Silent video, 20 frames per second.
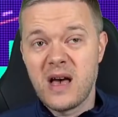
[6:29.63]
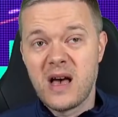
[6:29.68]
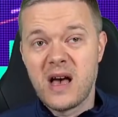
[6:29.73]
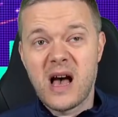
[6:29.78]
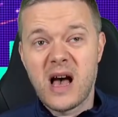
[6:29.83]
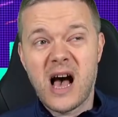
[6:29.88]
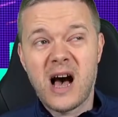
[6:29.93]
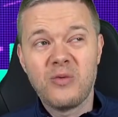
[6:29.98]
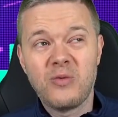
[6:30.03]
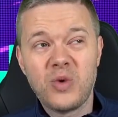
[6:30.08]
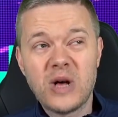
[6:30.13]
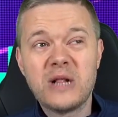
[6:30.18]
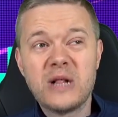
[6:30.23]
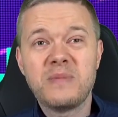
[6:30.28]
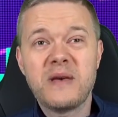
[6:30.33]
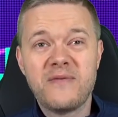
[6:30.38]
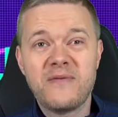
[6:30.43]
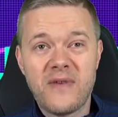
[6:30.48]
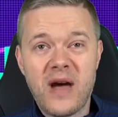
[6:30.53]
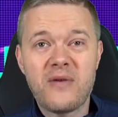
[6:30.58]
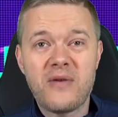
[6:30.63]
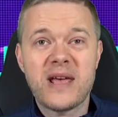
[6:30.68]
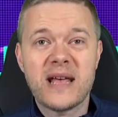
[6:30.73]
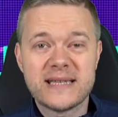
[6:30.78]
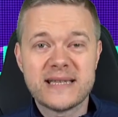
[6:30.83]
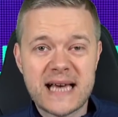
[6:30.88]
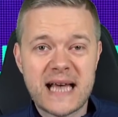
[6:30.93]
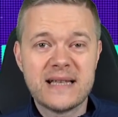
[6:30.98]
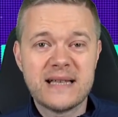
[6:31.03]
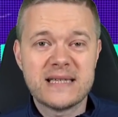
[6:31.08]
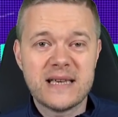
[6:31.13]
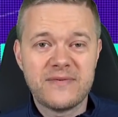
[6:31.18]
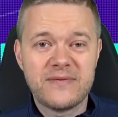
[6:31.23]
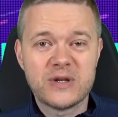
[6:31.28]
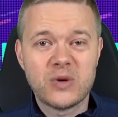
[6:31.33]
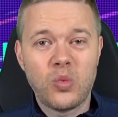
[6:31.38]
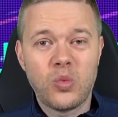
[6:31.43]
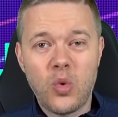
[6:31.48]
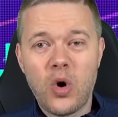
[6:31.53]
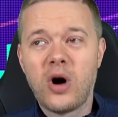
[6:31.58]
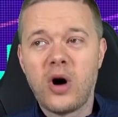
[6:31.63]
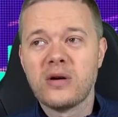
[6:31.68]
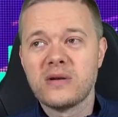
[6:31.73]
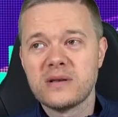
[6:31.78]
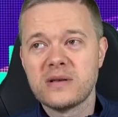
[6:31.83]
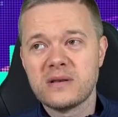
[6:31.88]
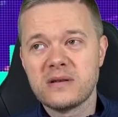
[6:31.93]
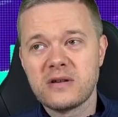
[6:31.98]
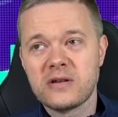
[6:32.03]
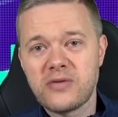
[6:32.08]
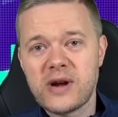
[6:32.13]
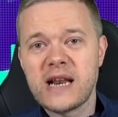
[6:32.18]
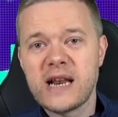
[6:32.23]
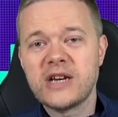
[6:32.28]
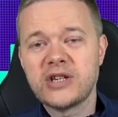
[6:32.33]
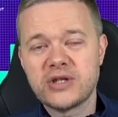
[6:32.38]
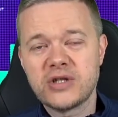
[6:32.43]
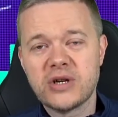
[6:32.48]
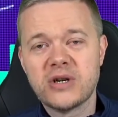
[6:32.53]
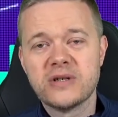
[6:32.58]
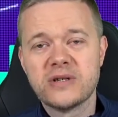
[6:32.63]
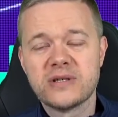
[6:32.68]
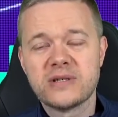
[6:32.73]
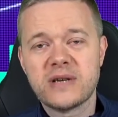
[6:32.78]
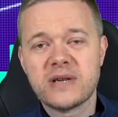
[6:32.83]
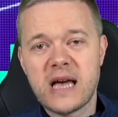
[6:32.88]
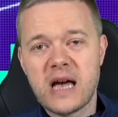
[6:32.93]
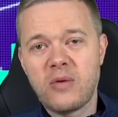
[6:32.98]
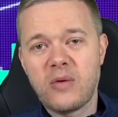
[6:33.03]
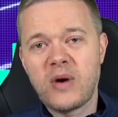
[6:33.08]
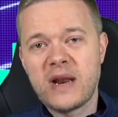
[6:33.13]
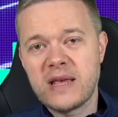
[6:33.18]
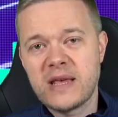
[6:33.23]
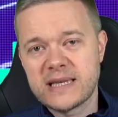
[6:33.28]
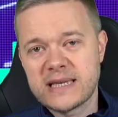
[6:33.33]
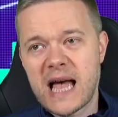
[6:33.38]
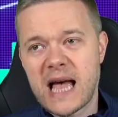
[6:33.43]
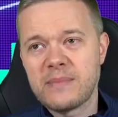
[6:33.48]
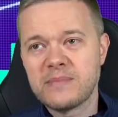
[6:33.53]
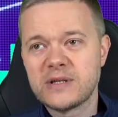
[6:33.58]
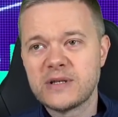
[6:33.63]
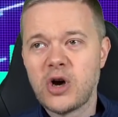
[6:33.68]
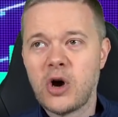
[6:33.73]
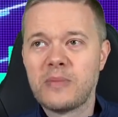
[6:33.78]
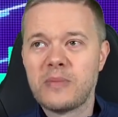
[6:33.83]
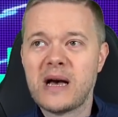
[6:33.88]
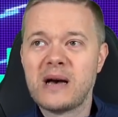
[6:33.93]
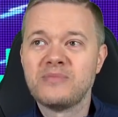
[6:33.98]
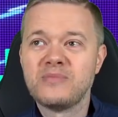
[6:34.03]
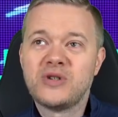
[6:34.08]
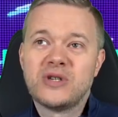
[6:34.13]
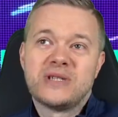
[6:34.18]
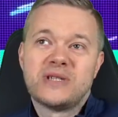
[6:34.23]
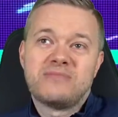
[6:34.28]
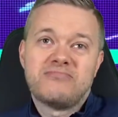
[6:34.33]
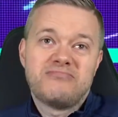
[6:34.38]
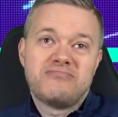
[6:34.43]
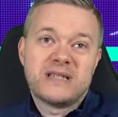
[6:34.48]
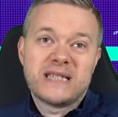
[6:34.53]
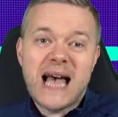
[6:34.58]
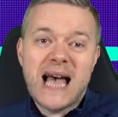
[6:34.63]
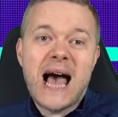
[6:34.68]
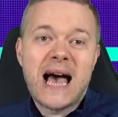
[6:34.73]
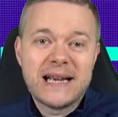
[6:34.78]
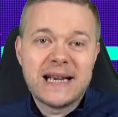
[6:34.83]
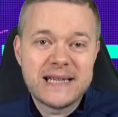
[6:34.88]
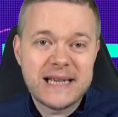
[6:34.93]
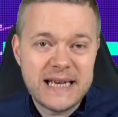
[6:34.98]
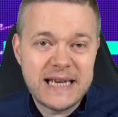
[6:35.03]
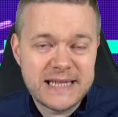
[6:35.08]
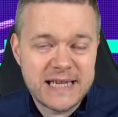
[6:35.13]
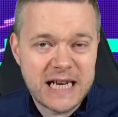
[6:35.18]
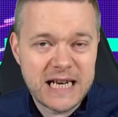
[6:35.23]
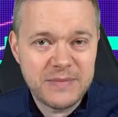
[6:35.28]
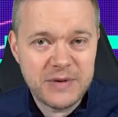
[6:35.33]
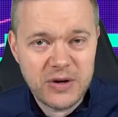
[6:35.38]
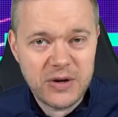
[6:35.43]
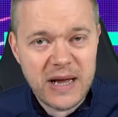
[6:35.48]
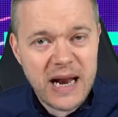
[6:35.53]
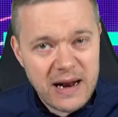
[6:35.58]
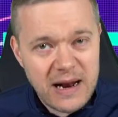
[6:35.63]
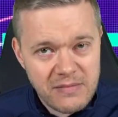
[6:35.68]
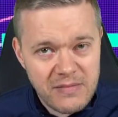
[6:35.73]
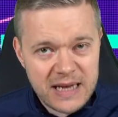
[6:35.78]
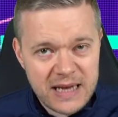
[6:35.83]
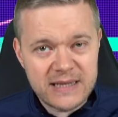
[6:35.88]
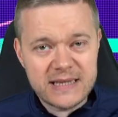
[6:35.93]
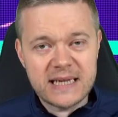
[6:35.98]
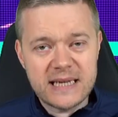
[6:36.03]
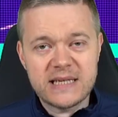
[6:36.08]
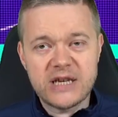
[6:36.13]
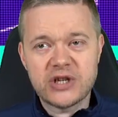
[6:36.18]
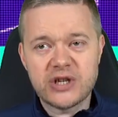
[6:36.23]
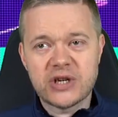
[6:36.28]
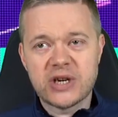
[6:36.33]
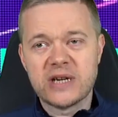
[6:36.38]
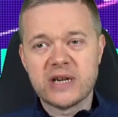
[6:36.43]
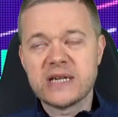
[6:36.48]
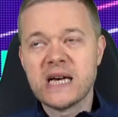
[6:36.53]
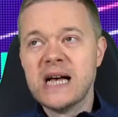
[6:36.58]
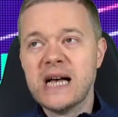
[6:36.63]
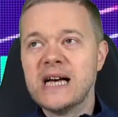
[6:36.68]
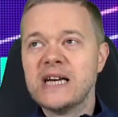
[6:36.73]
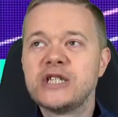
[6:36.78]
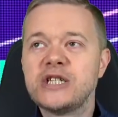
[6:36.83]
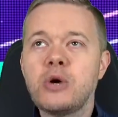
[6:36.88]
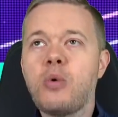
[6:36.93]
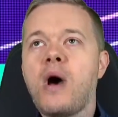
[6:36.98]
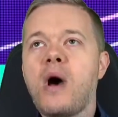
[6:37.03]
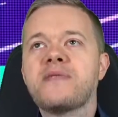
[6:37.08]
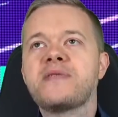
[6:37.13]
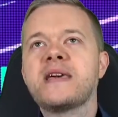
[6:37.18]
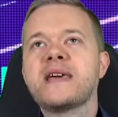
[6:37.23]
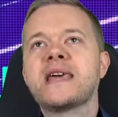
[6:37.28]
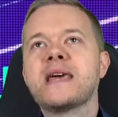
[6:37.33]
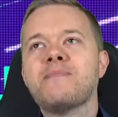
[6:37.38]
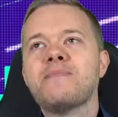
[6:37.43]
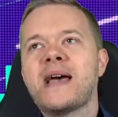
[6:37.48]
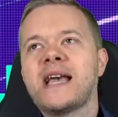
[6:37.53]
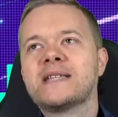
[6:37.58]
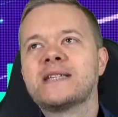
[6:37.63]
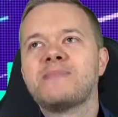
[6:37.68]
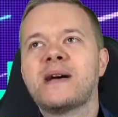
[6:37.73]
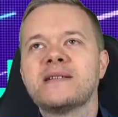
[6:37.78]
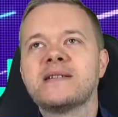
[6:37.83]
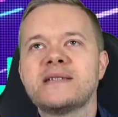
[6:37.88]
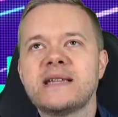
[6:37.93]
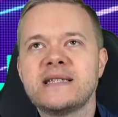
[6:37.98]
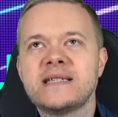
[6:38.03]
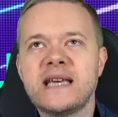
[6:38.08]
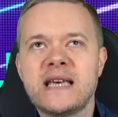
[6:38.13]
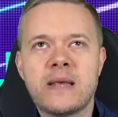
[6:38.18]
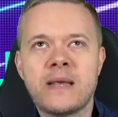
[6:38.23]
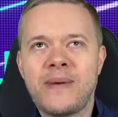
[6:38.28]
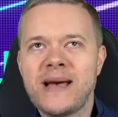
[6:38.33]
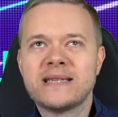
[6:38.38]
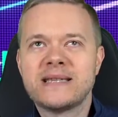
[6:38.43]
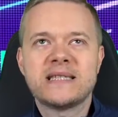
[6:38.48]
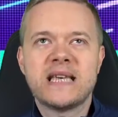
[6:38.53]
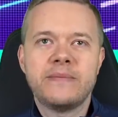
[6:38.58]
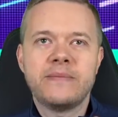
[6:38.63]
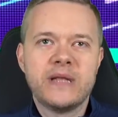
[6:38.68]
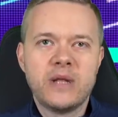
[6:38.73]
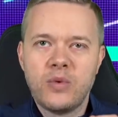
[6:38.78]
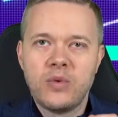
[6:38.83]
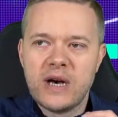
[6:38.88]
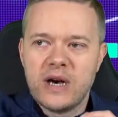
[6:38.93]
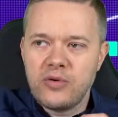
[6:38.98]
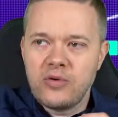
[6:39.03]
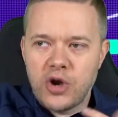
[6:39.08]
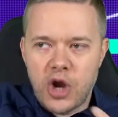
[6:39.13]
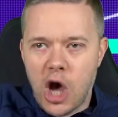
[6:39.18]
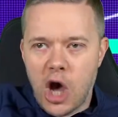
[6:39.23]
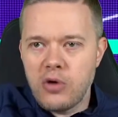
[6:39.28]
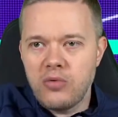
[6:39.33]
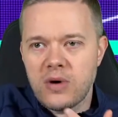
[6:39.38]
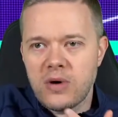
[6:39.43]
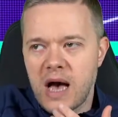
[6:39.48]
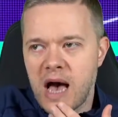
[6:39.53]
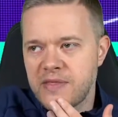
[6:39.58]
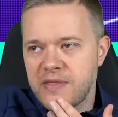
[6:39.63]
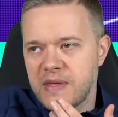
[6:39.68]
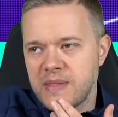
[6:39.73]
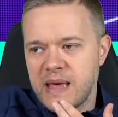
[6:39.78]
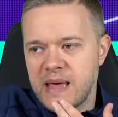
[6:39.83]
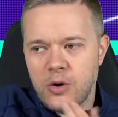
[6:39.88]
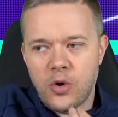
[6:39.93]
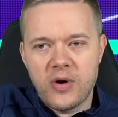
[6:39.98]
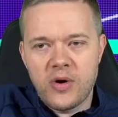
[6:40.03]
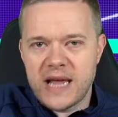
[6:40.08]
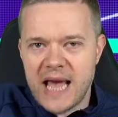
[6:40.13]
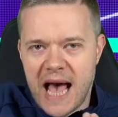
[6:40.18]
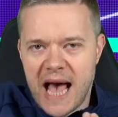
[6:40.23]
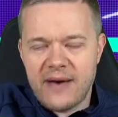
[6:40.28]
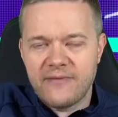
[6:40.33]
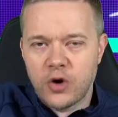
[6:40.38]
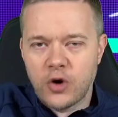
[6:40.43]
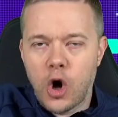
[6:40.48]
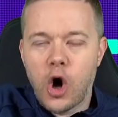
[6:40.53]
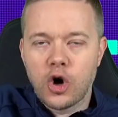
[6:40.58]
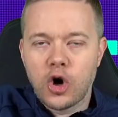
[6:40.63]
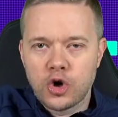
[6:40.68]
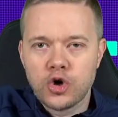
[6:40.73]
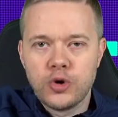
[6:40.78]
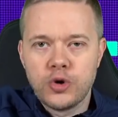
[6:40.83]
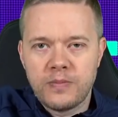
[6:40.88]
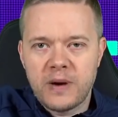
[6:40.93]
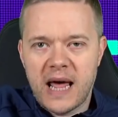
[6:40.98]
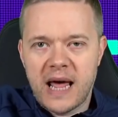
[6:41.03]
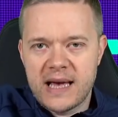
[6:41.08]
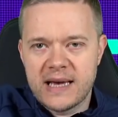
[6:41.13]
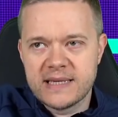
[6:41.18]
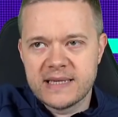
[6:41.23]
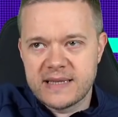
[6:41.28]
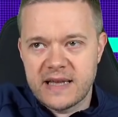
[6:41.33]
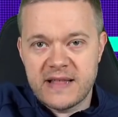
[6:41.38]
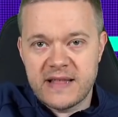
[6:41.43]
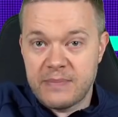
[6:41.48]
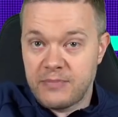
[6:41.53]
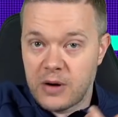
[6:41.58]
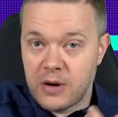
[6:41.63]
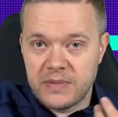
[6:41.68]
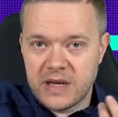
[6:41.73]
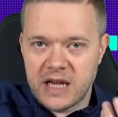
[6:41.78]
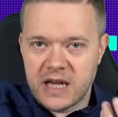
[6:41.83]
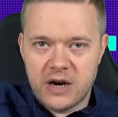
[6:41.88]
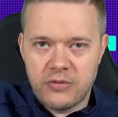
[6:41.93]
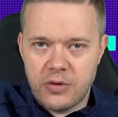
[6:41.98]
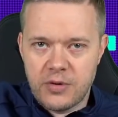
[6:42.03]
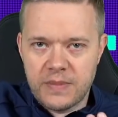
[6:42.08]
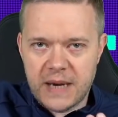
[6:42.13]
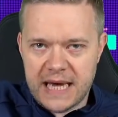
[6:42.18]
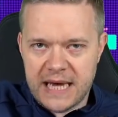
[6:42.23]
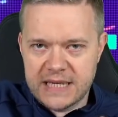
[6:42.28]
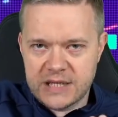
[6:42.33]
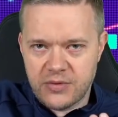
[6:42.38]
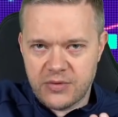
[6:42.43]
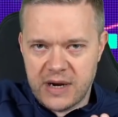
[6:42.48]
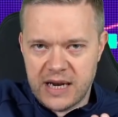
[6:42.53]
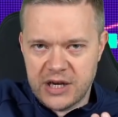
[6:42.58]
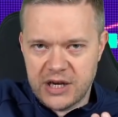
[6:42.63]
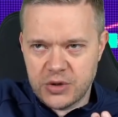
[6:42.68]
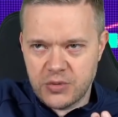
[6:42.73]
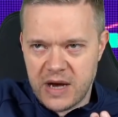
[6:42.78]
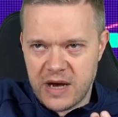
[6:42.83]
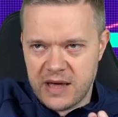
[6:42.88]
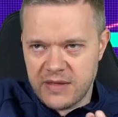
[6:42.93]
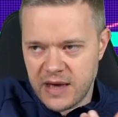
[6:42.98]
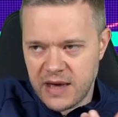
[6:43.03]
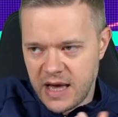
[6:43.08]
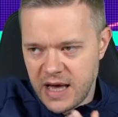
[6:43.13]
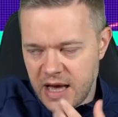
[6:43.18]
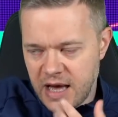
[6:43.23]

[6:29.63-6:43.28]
I will be very attentive to what Grealish does when he steps up. I'm just sad he's going to be doing it in a Man City shirt. Do I think it makes Man City the best team in the world? No. I think they already have got good players that they're probably going to replace Grealish with.